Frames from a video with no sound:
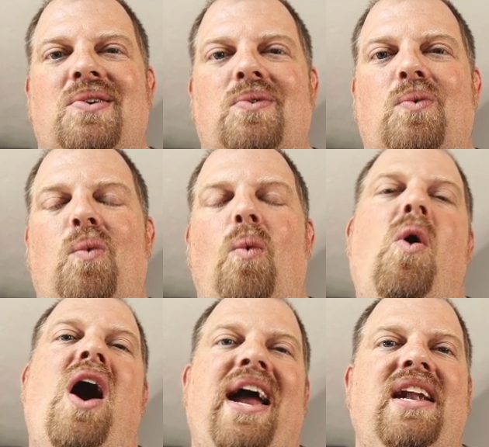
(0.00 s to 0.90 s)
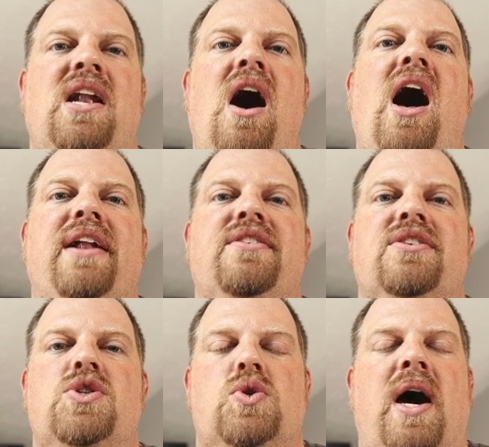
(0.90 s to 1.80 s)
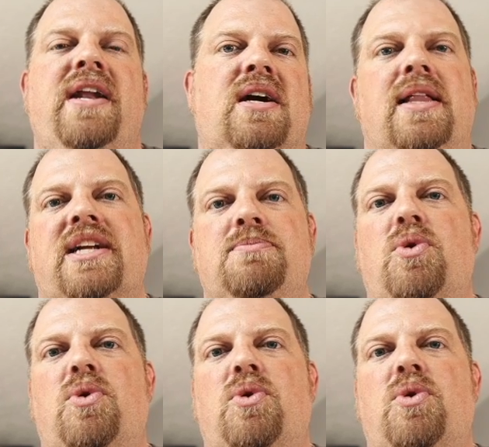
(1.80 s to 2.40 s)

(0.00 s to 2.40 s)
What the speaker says: why not try to collect